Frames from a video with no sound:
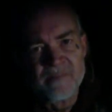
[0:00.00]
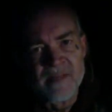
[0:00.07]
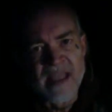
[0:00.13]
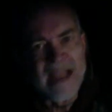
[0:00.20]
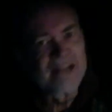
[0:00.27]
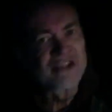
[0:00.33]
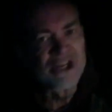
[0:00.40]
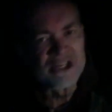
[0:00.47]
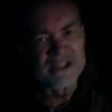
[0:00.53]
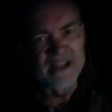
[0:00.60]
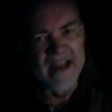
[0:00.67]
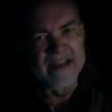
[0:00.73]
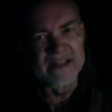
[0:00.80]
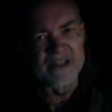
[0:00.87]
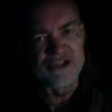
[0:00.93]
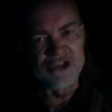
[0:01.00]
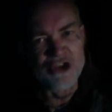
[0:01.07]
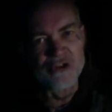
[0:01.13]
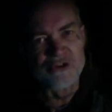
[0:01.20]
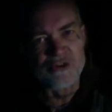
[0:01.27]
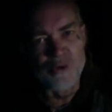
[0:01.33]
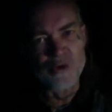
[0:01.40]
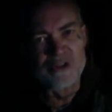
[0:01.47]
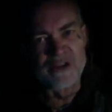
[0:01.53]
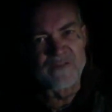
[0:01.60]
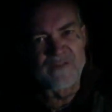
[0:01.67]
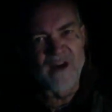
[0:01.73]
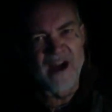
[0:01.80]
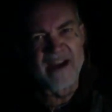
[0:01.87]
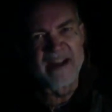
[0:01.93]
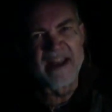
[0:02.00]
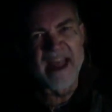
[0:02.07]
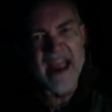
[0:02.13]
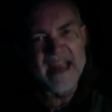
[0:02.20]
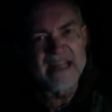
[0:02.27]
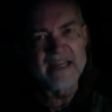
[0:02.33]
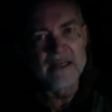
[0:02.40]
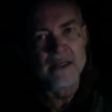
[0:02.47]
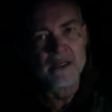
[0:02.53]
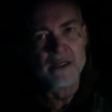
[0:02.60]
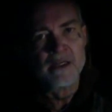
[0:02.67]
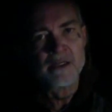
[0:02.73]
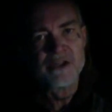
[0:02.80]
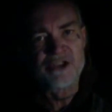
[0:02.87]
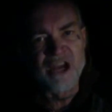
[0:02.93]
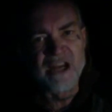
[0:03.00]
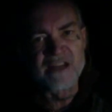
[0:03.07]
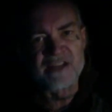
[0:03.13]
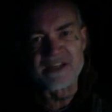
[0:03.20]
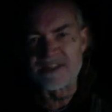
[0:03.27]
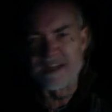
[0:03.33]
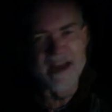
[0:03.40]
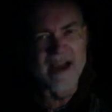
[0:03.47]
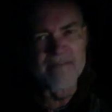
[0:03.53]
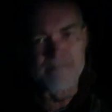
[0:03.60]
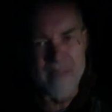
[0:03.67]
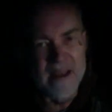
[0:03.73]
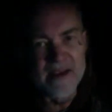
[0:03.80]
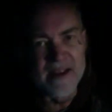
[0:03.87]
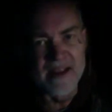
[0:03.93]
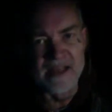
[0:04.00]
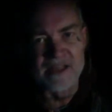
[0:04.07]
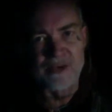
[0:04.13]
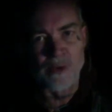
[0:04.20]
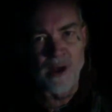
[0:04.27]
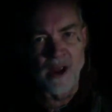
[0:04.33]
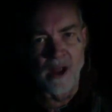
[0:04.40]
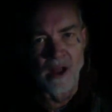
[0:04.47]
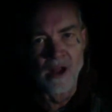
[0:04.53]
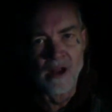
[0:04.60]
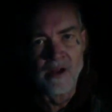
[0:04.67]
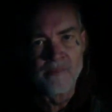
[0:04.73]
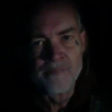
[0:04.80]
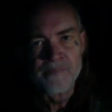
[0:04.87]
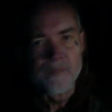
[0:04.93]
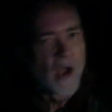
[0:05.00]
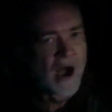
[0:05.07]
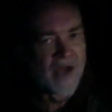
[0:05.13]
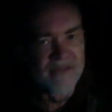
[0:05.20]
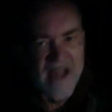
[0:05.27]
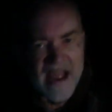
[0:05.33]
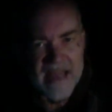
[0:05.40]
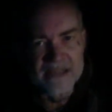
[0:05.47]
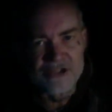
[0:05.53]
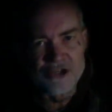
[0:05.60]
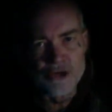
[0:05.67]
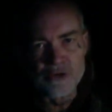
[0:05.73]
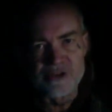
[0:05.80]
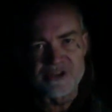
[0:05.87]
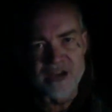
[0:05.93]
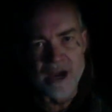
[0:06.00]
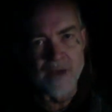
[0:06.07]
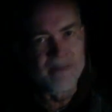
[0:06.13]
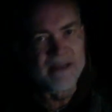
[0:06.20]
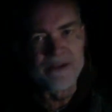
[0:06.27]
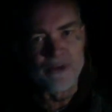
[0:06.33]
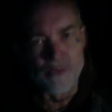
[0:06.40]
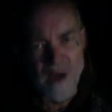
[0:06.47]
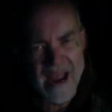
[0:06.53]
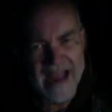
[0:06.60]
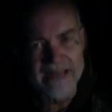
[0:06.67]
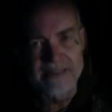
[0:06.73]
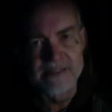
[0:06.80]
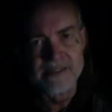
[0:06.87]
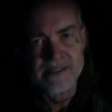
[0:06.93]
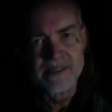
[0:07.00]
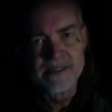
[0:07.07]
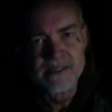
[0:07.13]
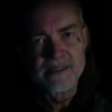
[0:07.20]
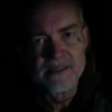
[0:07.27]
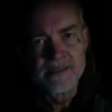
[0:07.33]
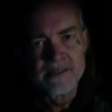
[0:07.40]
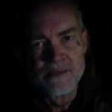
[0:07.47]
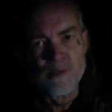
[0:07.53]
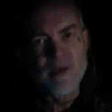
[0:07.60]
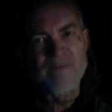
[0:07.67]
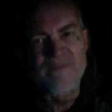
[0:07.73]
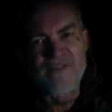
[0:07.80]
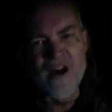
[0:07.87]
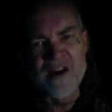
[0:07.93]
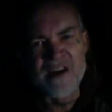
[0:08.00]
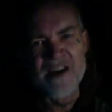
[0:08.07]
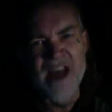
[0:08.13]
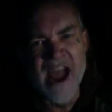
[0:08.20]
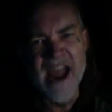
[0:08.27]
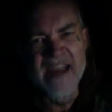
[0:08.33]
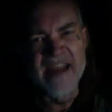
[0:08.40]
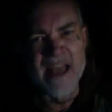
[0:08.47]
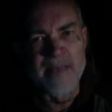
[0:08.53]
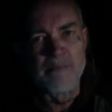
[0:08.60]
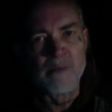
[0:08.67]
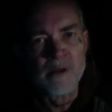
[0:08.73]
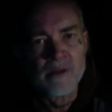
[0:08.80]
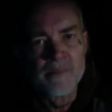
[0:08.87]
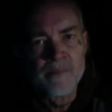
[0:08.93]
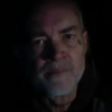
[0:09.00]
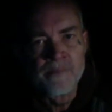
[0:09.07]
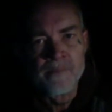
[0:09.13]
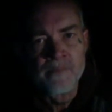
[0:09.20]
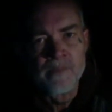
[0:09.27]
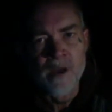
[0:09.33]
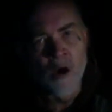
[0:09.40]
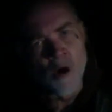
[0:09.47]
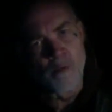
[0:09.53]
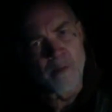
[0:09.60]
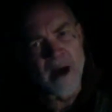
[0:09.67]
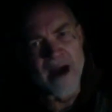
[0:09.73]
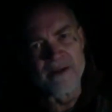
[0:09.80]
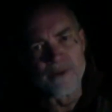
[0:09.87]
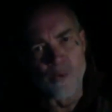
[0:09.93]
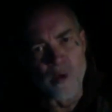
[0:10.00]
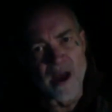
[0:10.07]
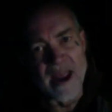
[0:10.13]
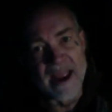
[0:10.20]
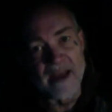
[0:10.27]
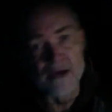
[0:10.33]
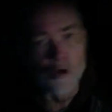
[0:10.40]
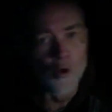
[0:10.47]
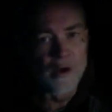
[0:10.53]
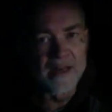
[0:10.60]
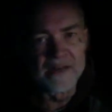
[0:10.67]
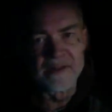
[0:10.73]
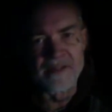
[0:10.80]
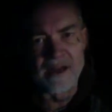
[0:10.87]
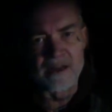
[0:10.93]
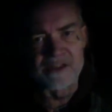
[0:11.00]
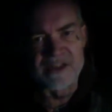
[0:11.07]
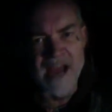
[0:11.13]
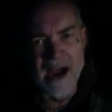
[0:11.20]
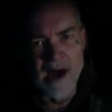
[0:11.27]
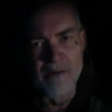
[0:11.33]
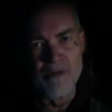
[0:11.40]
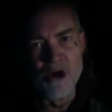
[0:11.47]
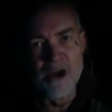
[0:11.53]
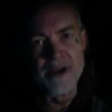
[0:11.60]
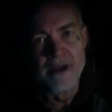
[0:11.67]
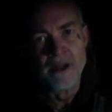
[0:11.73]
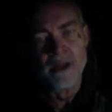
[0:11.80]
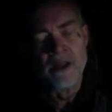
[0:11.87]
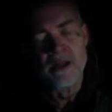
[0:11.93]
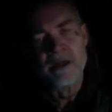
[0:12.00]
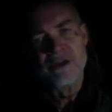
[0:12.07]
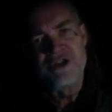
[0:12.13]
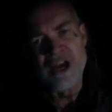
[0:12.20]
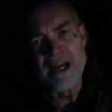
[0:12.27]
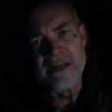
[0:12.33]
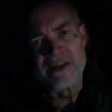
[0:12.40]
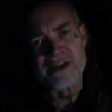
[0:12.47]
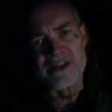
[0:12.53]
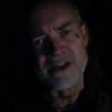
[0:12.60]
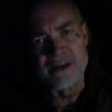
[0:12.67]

And just like the Jews crucified and hate Jesus, and I've been to Israel, I've had Jews tell me direct, we fucking hate him. Oh, by the way, according to their Talmud, Jesus